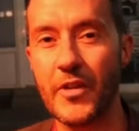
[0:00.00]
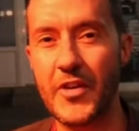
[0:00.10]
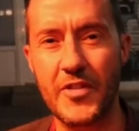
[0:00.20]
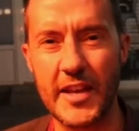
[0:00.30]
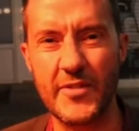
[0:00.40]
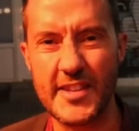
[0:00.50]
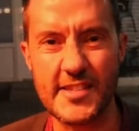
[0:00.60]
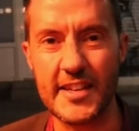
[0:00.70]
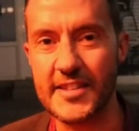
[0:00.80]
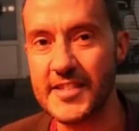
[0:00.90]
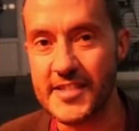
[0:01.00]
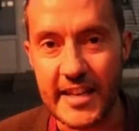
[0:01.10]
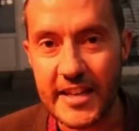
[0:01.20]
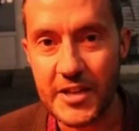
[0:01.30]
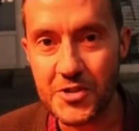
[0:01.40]
They think of it as like the
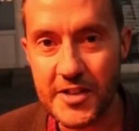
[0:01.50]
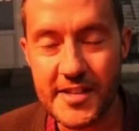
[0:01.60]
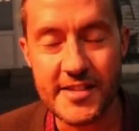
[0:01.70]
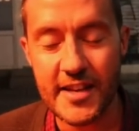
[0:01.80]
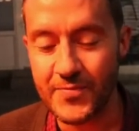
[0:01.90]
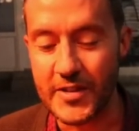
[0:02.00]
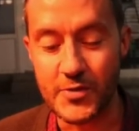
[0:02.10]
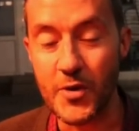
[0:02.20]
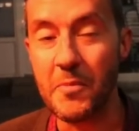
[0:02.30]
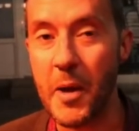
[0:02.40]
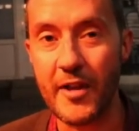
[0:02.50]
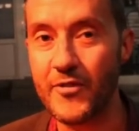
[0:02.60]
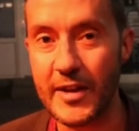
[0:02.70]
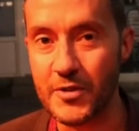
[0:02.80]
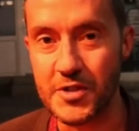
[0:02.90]
stinky cheese. It's one of my
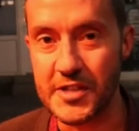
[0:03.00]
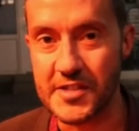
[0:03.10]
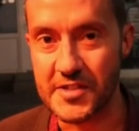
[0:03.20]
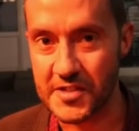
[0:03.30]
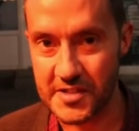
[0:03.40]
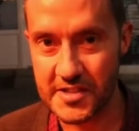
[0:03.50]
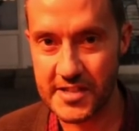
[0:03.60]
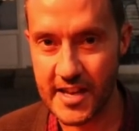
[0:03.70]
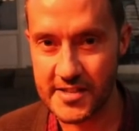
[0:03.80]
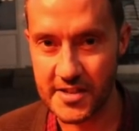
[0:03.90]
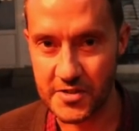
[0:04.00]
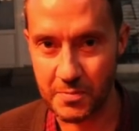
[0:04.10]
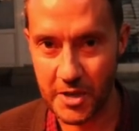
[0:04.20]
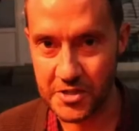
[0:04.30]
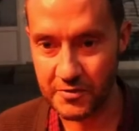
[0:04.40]
favorite cheeses. It just has such a
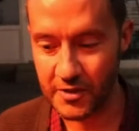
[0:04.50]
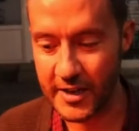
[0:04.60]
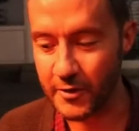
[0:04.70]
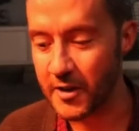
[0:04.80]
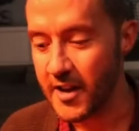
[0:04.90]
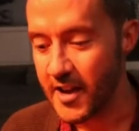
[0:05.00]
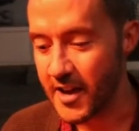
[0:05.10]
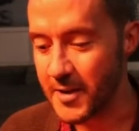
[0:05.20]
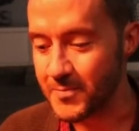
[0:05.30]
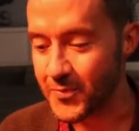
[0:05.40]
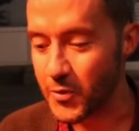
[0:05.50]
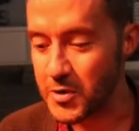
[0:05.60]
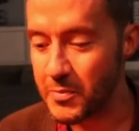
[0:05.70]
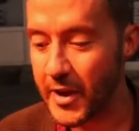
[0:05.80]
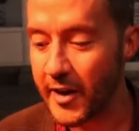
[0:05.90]
punchy flavor. When
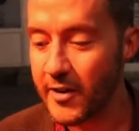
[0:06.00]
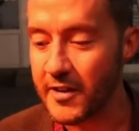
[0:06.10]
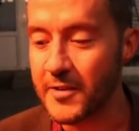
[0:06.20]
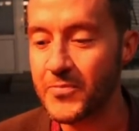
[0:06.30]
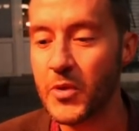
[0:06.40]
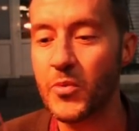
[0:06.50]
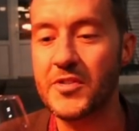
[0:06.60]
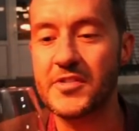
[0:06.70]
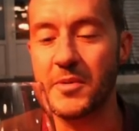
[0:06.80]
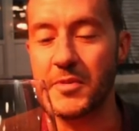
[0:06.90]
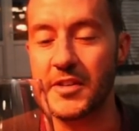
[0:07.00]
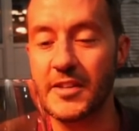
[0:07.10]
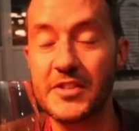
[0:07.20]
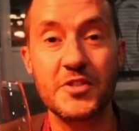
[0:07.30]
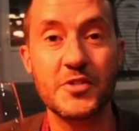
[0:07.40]
you pair it with some
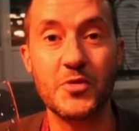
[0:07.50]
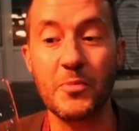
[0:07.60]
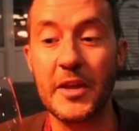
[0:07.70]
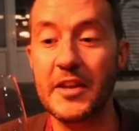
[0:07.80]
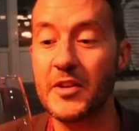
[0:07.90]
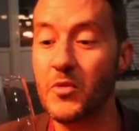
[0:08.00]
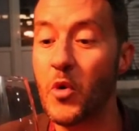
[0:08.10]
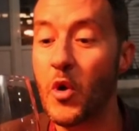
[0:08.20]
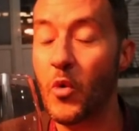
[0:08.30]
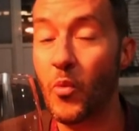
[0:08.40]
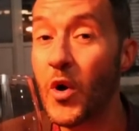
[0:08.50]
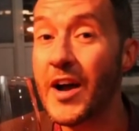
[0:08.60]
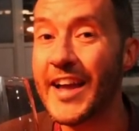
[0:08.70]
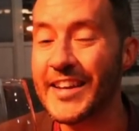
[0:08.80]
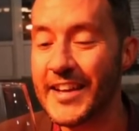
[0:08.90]
delicious Romanian
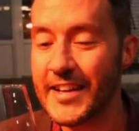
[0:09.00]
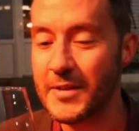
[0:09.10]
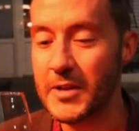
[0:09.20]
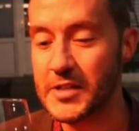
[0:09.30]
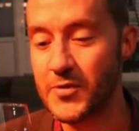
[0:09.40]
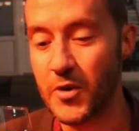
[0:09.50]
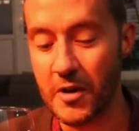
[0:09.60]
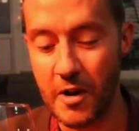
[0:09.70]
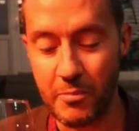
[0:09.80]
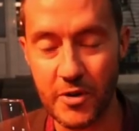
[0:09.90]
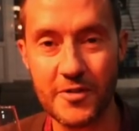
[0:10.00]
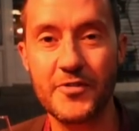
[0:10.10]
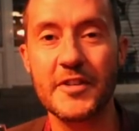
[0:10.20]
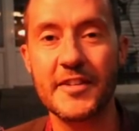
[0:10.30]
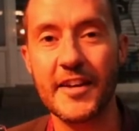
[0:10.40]
wine, it makes for a
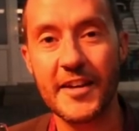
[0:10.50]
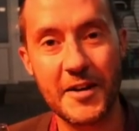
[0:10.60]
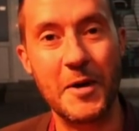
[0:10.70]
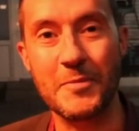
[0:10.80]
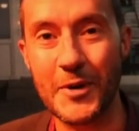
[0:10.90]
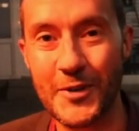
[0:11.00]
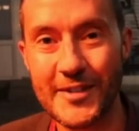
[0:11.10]
perfect combo.